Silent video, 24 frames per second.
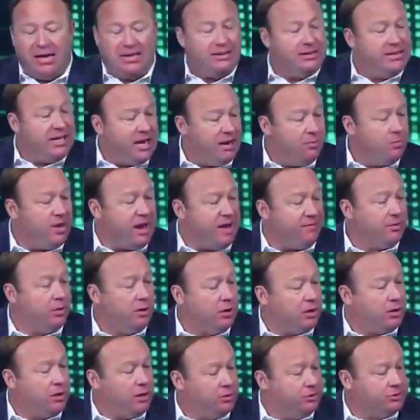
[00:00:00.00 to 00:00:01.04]
But then we had
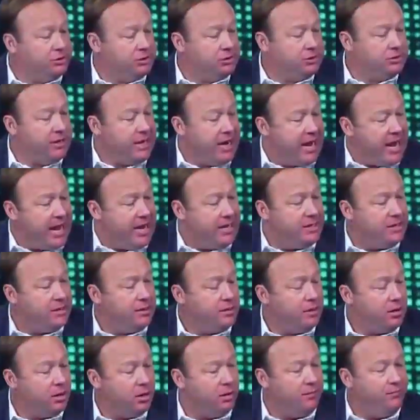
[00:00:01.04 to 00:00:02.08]
to look closer
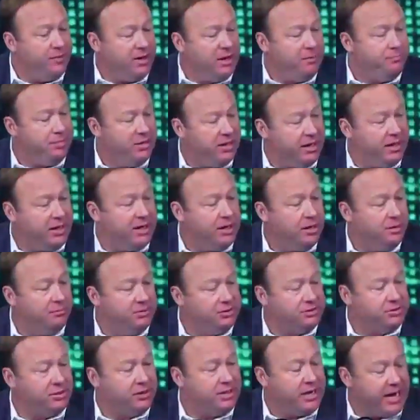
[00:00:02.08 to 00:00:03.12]
at her
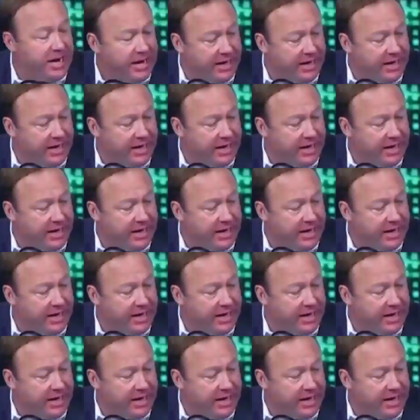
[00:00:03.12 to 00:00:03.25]
VP, Mr.